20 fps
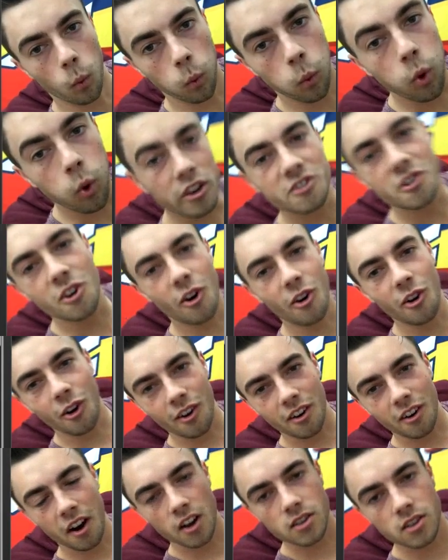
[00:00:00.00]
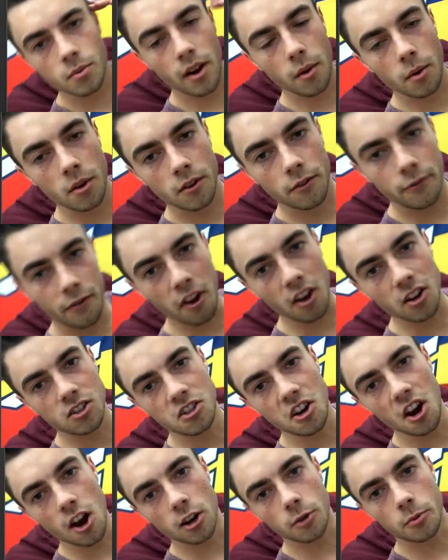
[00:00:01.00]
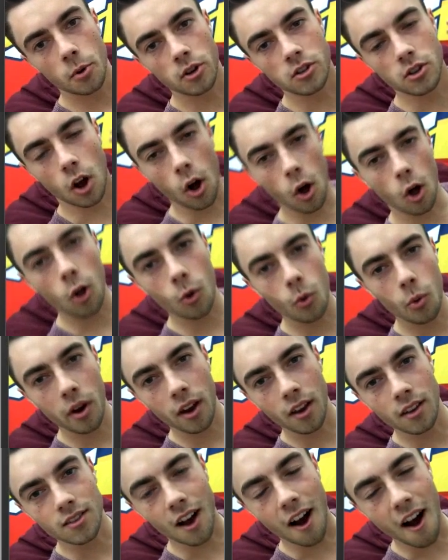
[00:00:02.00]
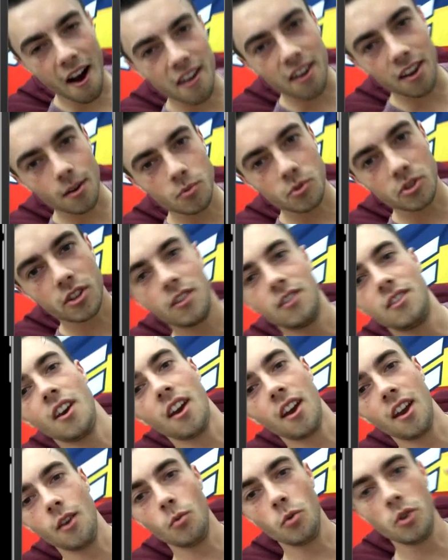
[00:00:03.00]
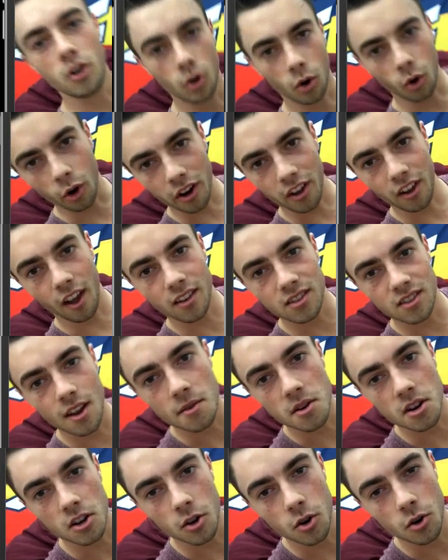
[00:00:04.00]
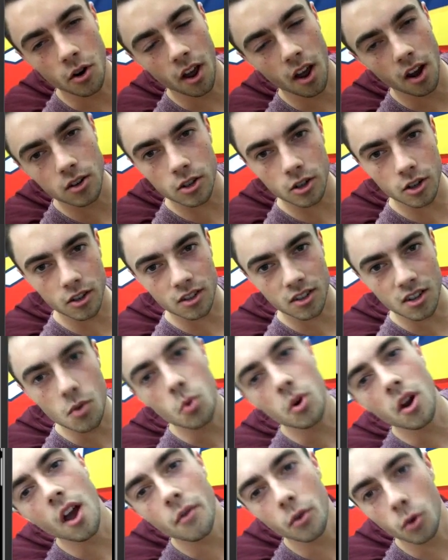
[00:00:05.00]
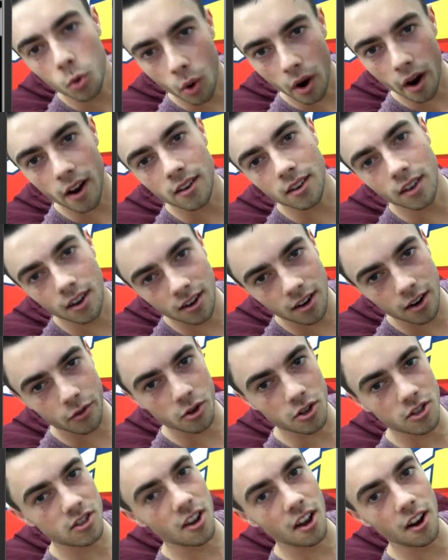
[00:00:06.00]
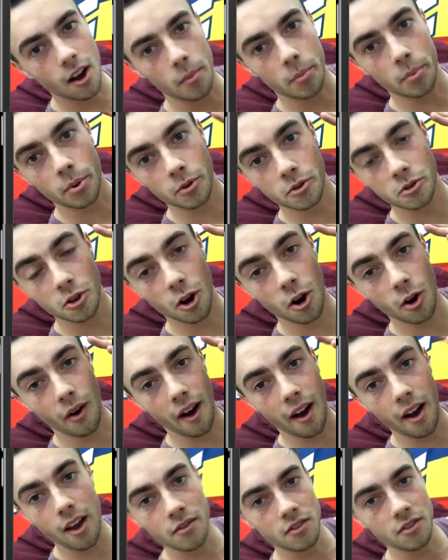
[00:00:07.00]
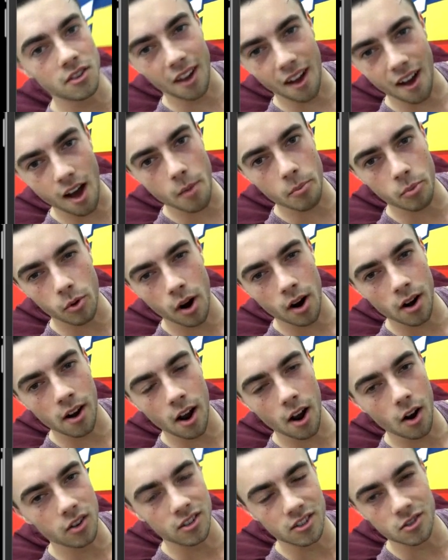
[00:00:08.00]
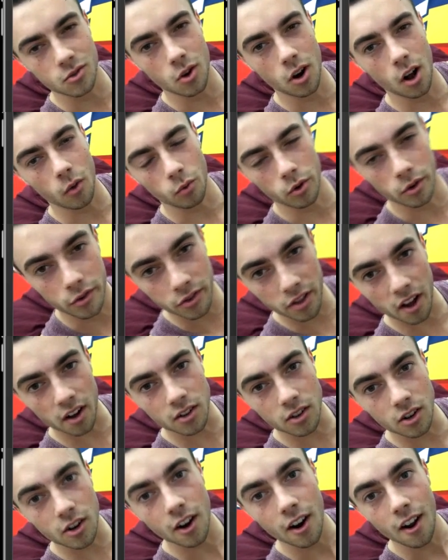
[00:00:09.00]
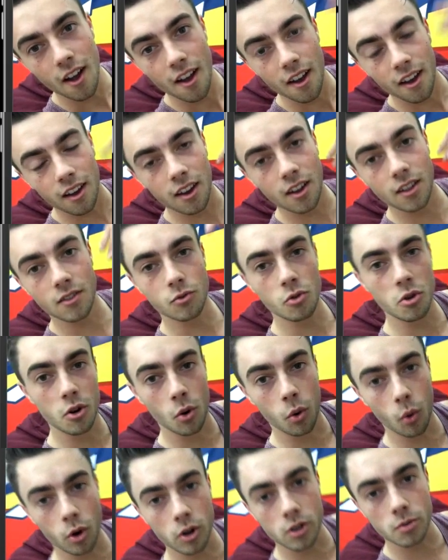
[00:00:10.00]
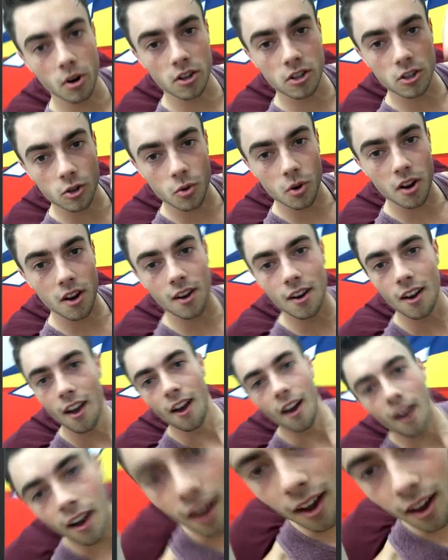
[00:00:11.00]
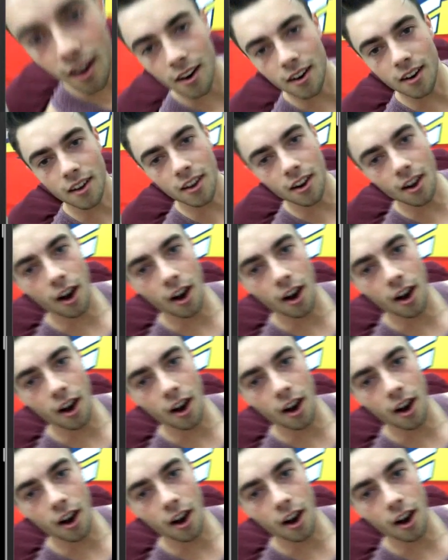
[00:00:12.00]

What is going on guys, my name is FaZe Jasper as always, I am today recording a Snapchat Q&A. As you can see, we have quite a different setup. So I have this app right now, it's called Reflector, it records my screen, and it,